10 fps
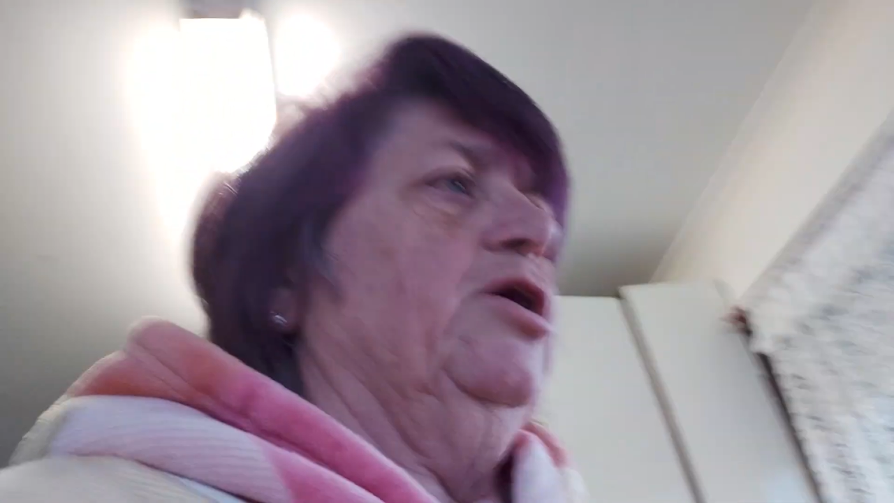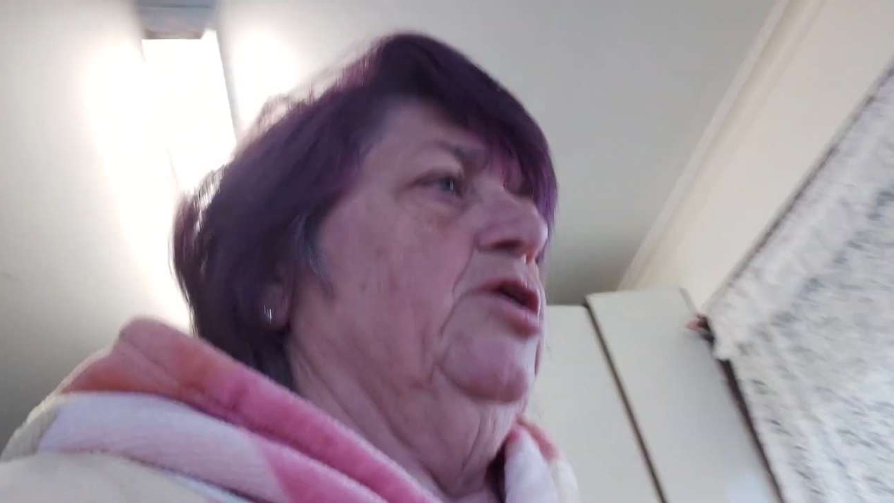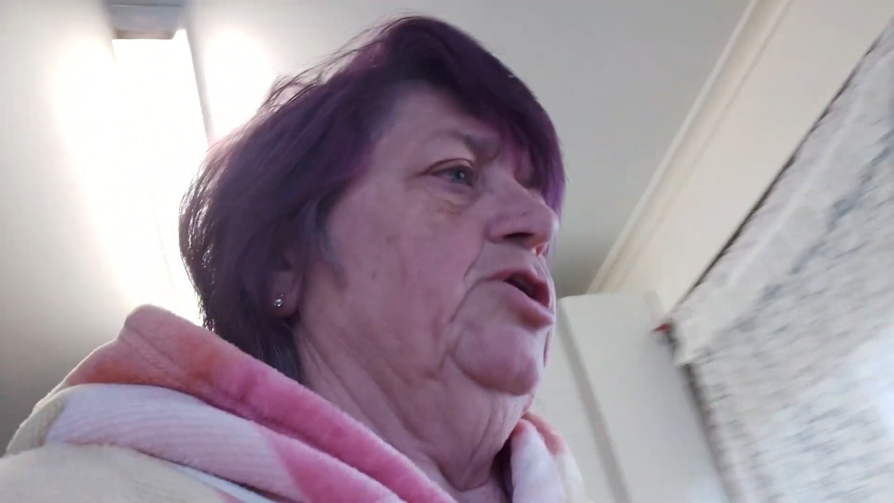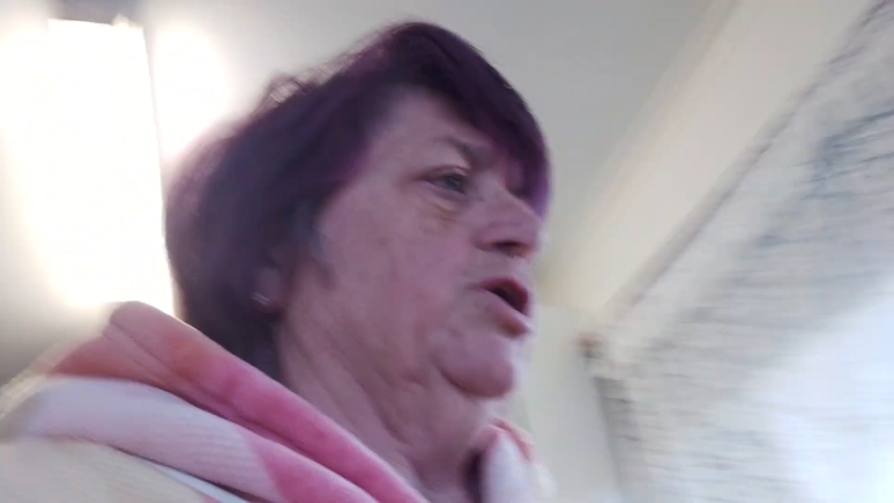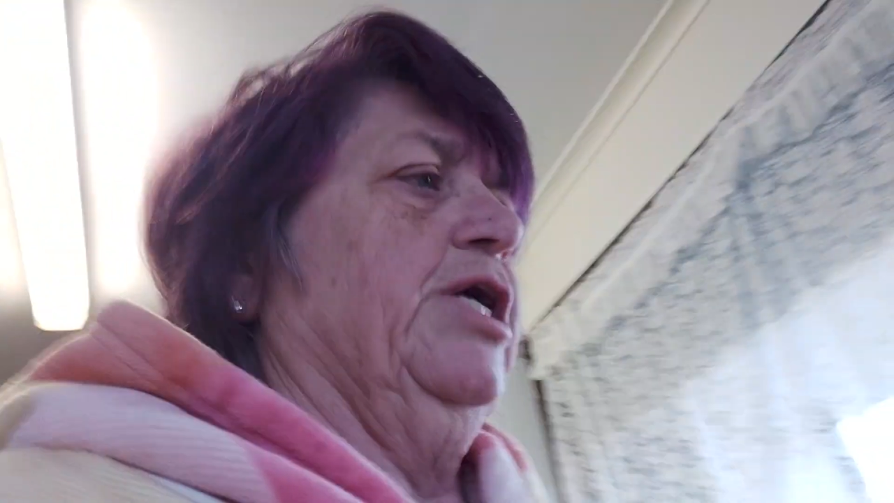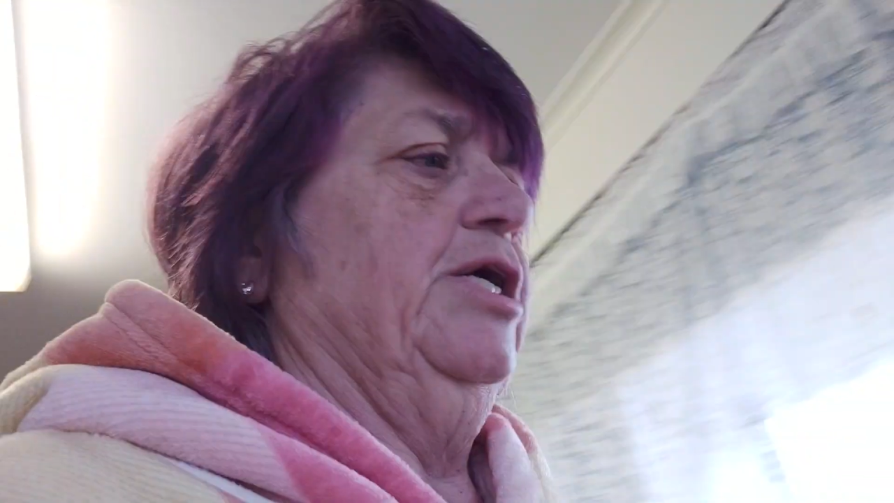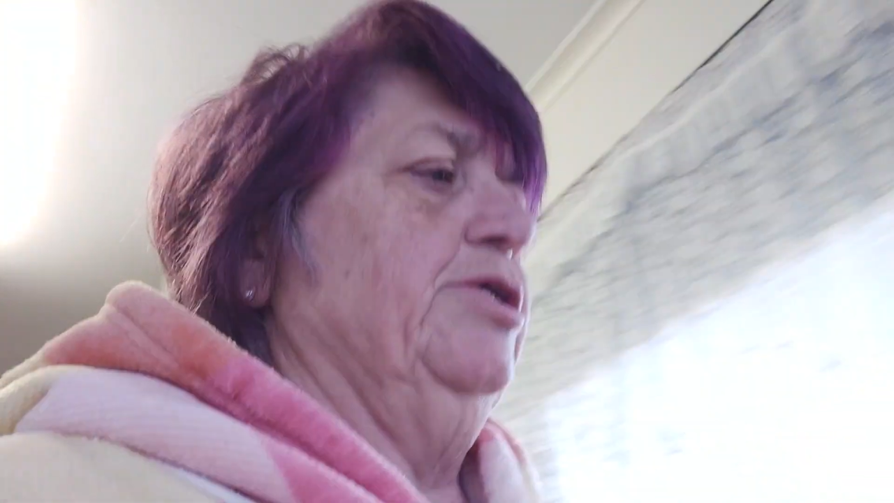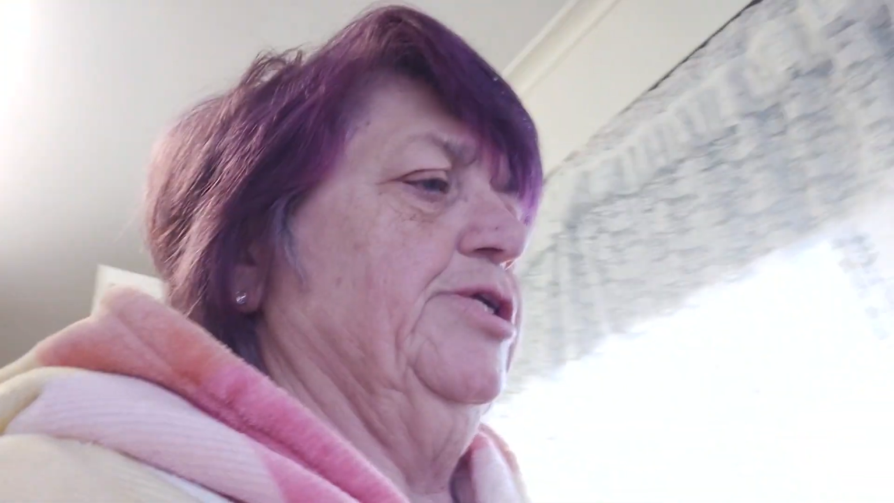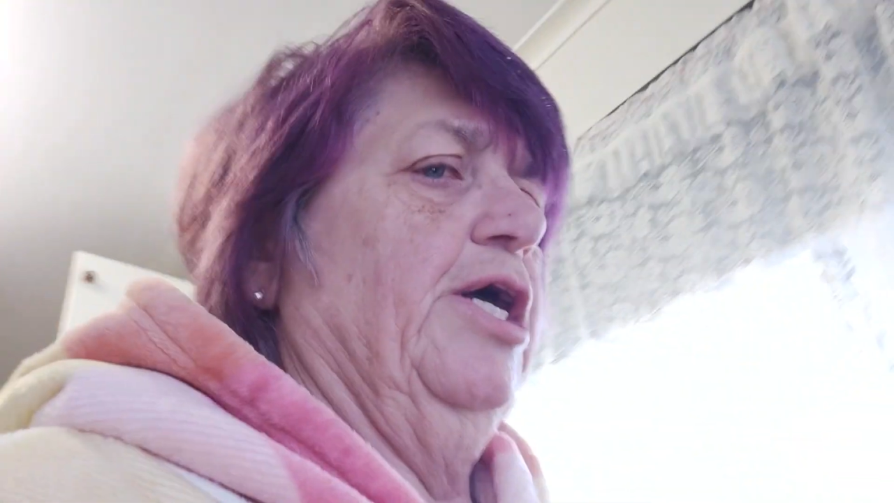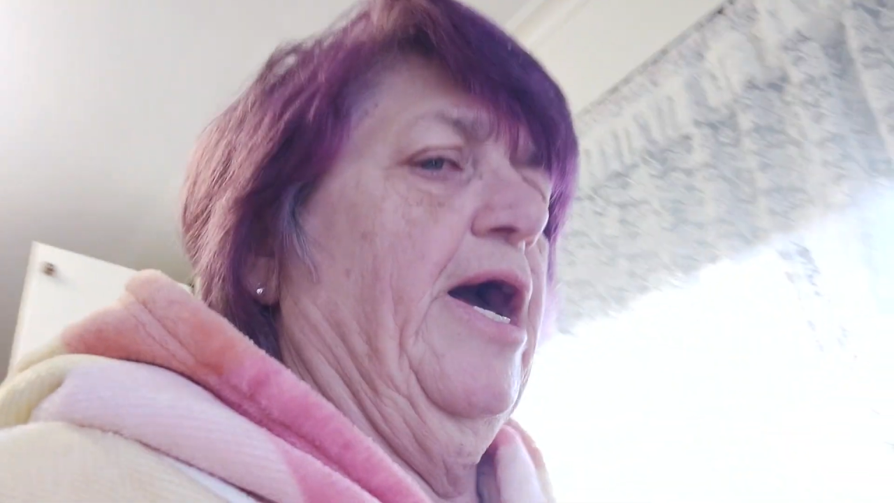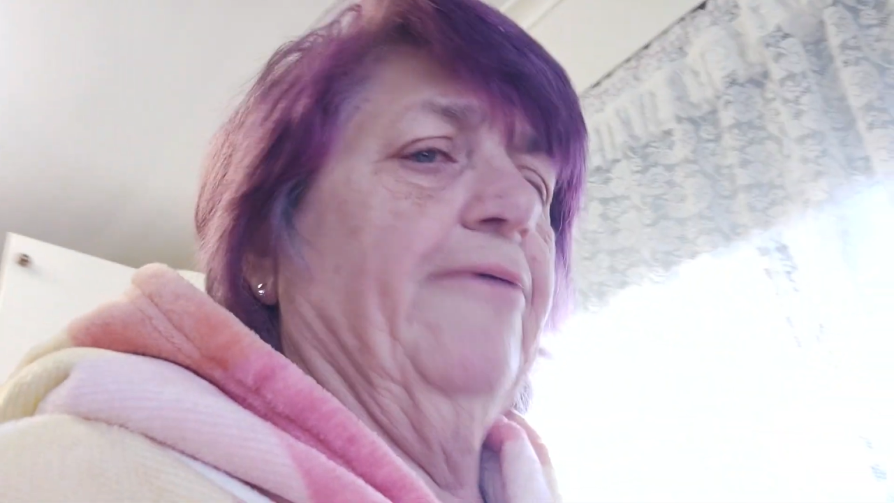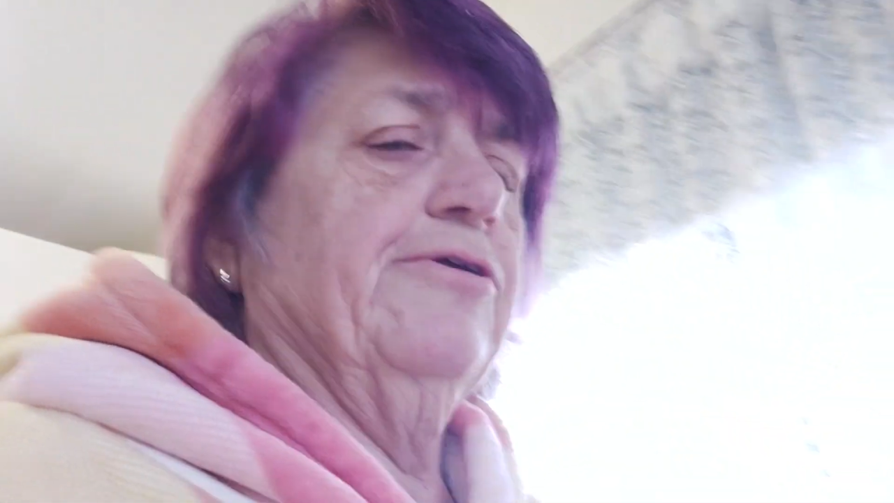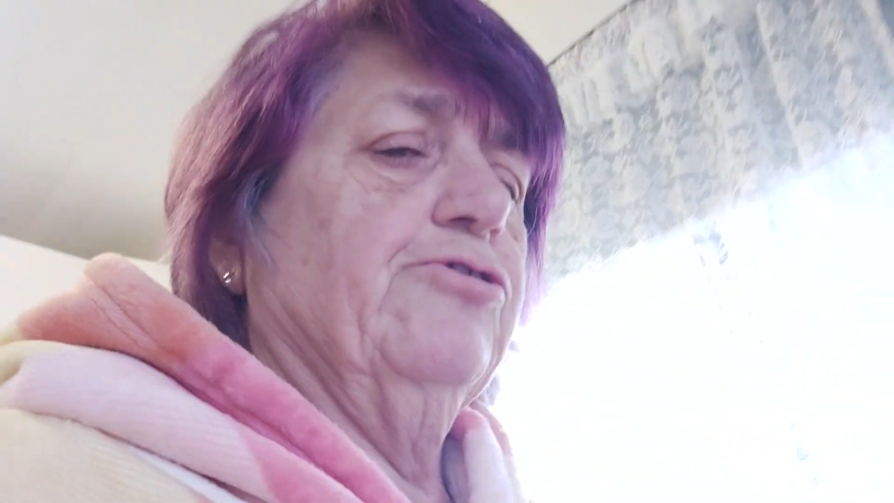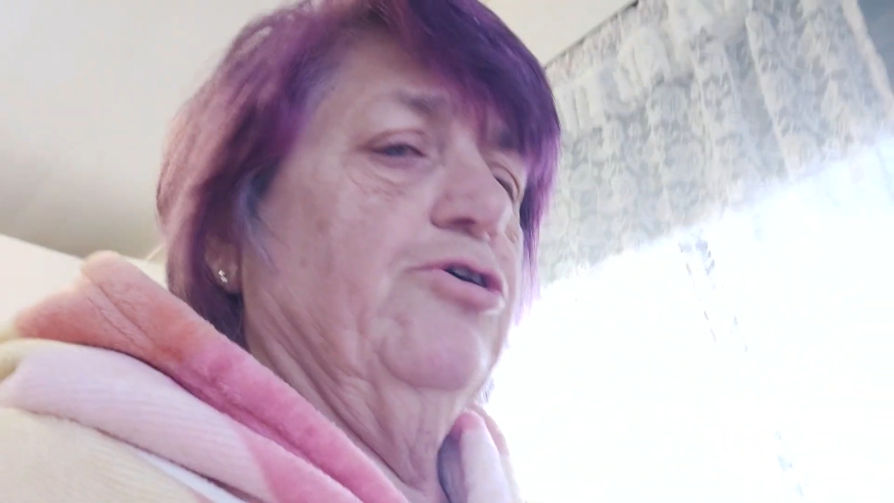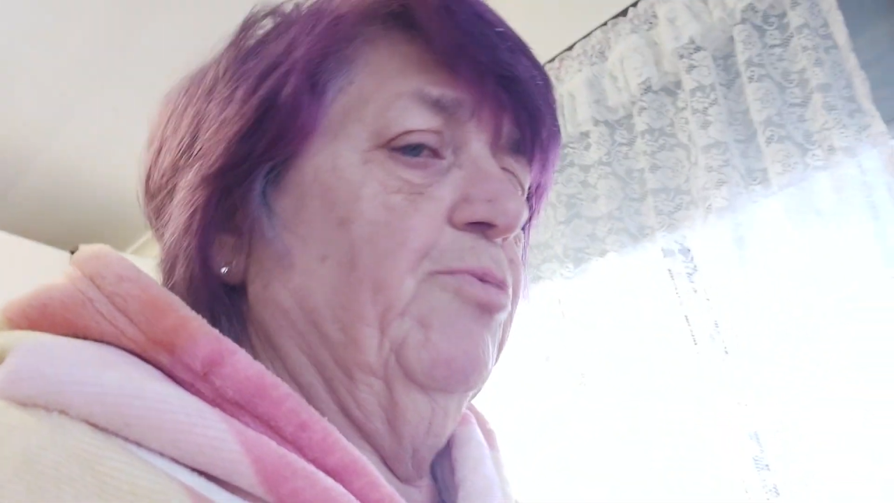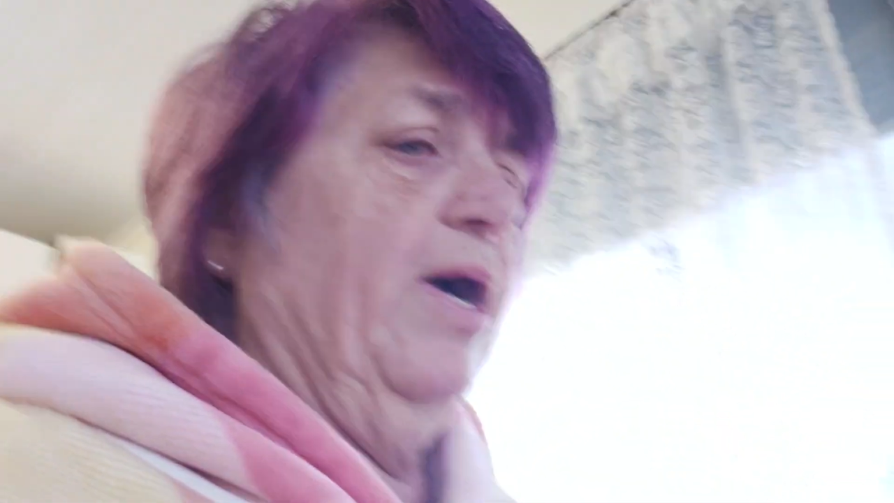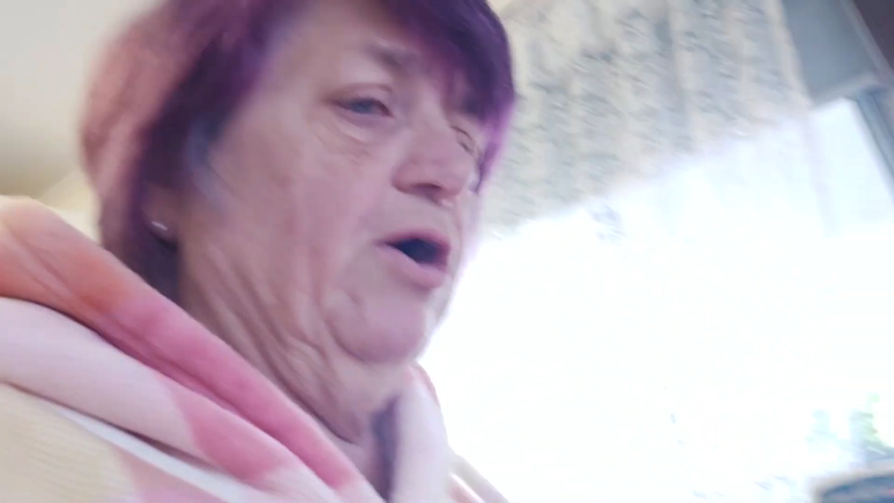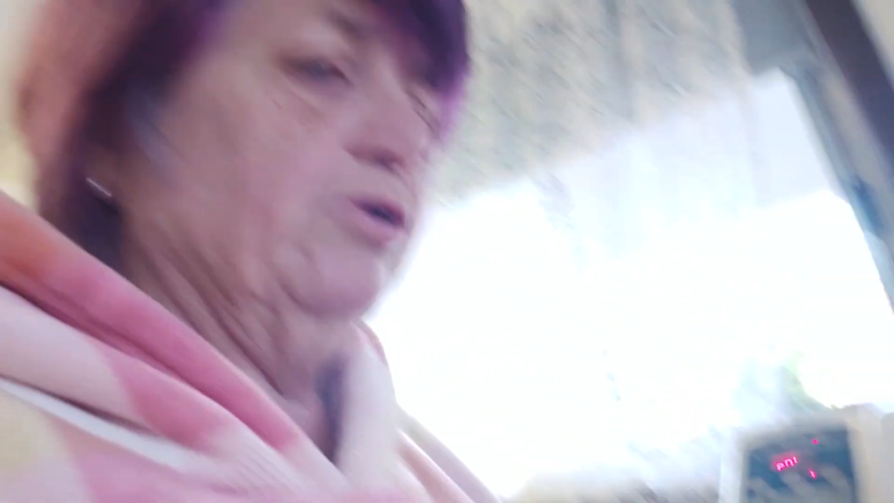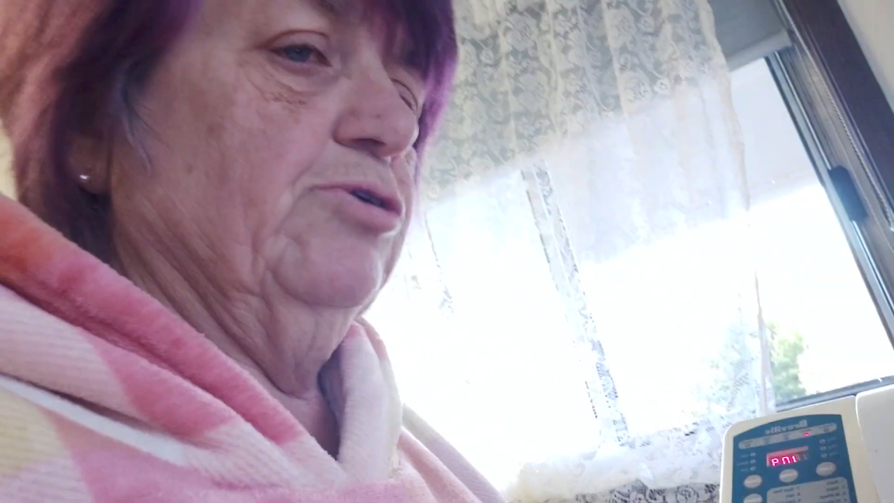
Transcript: you don't have to do the way I